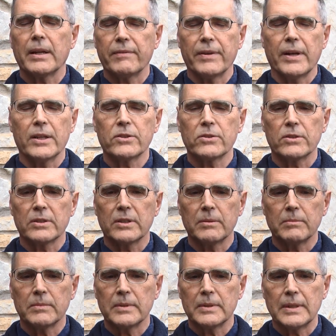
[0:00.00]
have answered
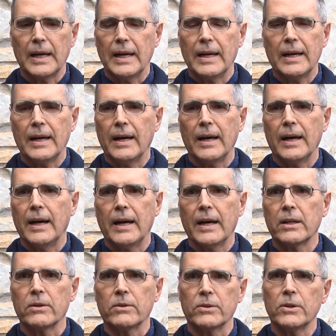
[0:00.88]
them,
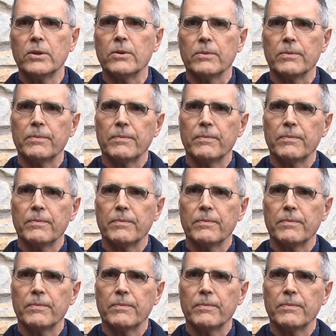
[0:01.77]
I don't know.